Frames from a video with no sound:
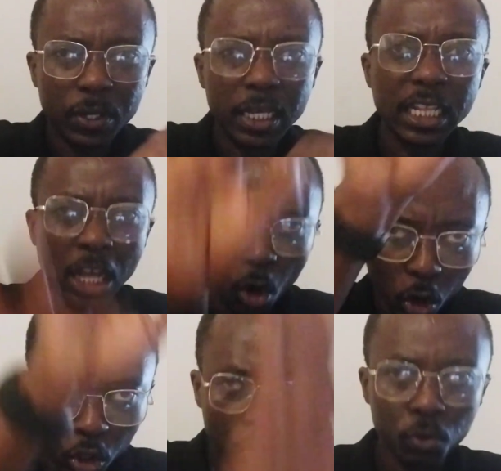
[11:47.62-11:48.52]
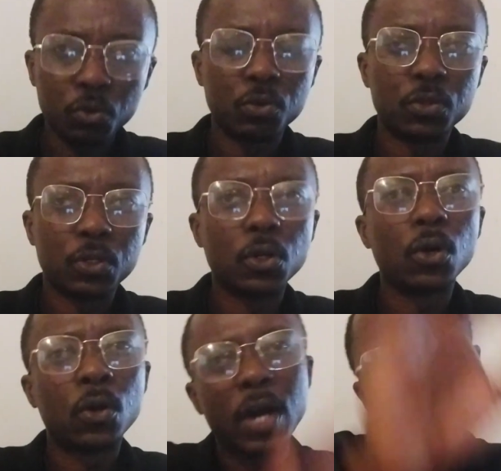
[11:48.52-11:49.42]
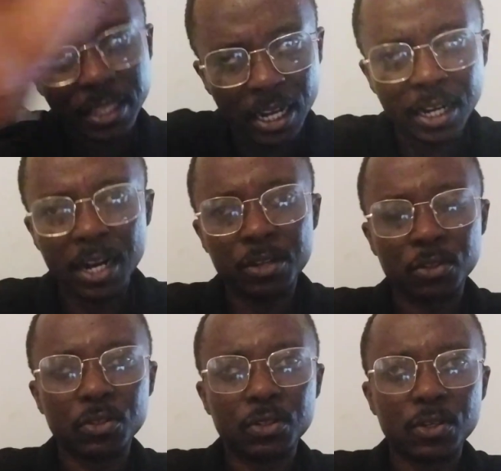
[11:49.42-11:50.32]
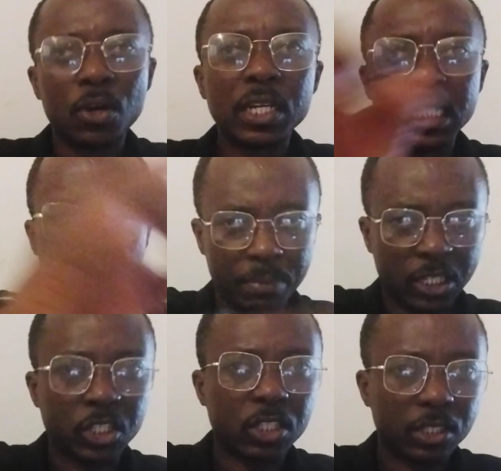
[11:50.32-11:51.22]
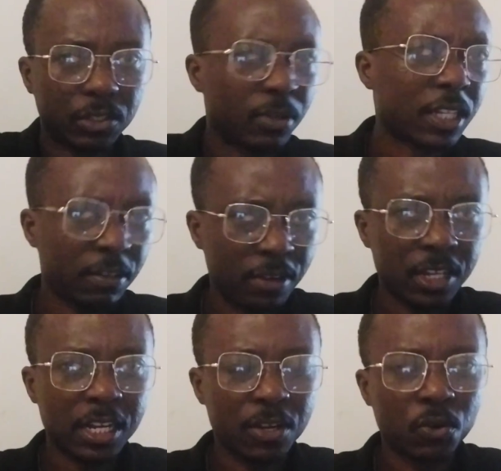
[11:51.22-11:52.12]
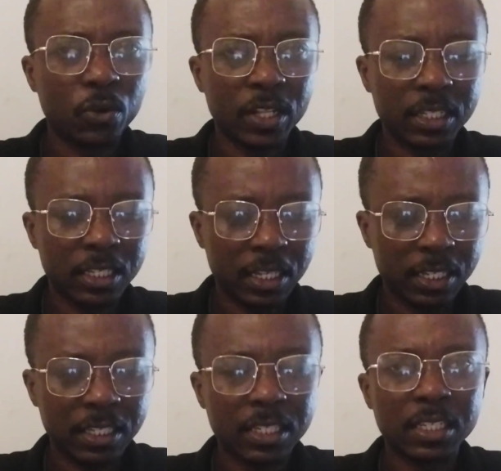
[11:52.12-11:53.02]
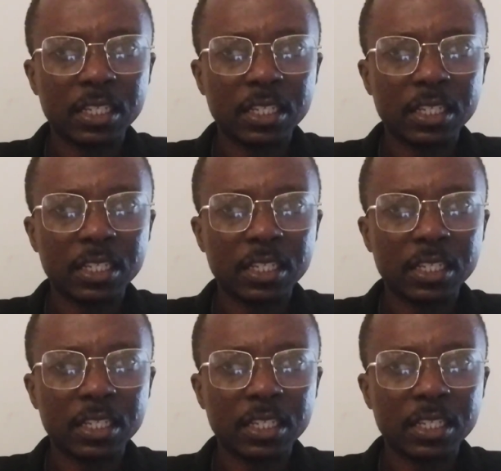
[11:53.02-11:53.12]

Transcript: in the hollow, or underground, or in a pitch, whatever you can call it. Yes.